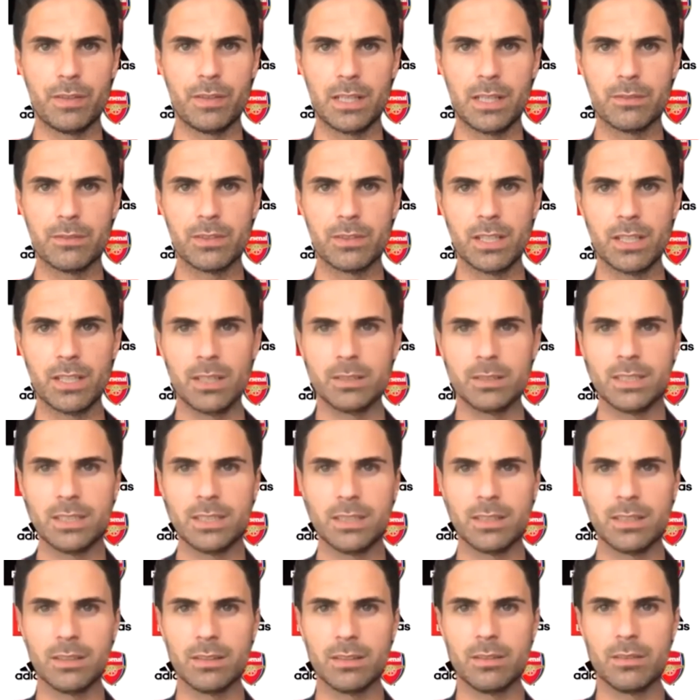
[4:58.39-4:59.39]
five games
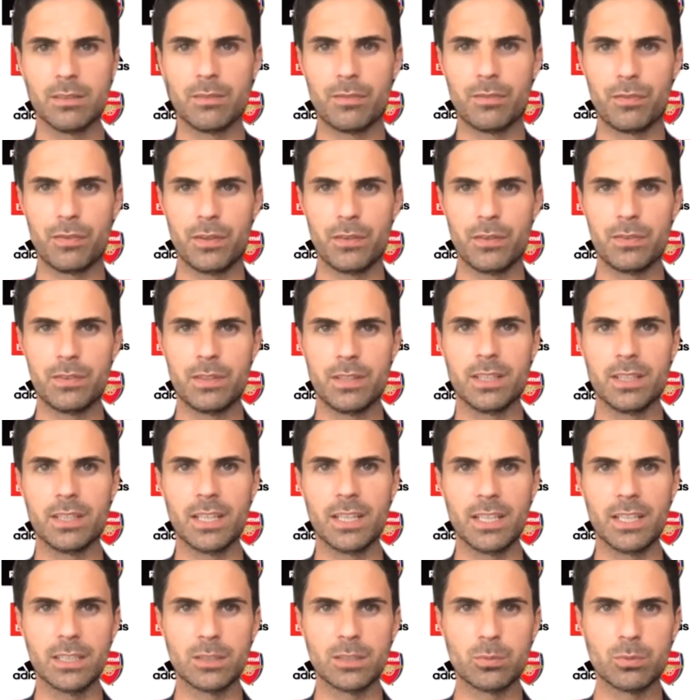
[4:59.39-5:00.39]
in fifteen
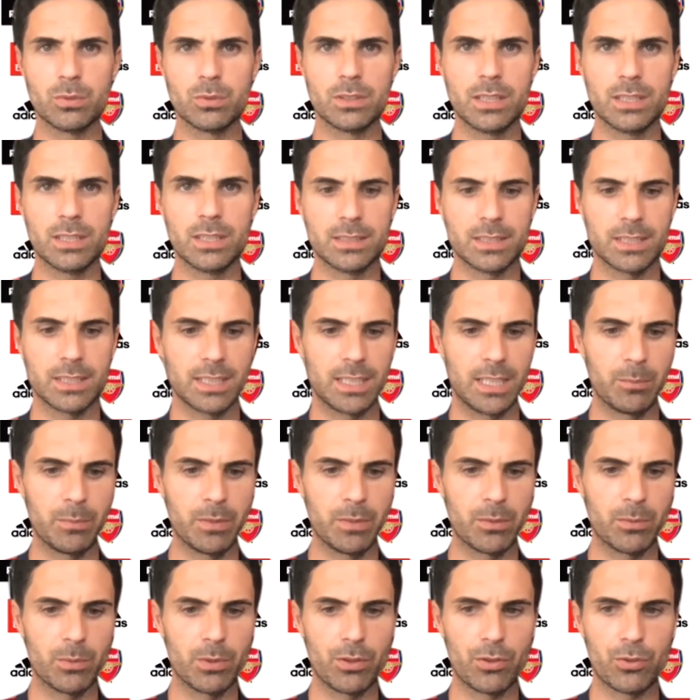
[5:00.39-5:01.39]
days, but that's a game
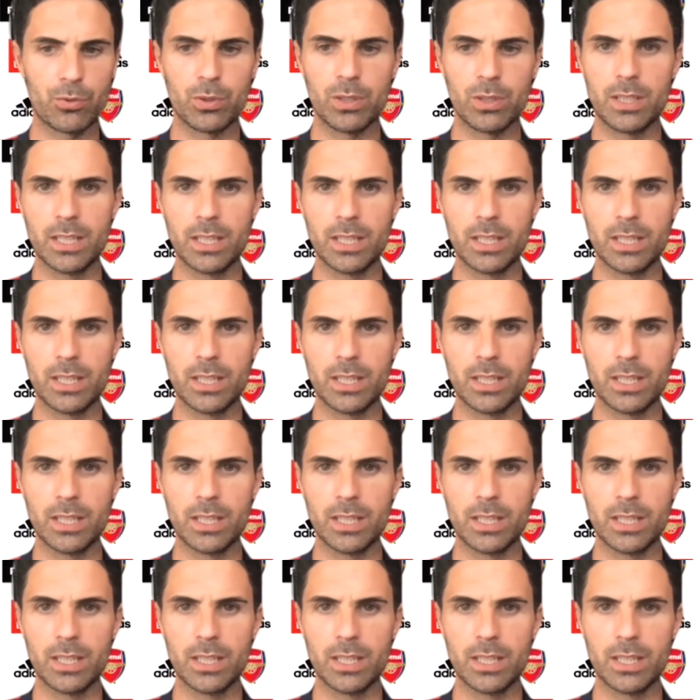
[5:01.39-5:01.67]
every three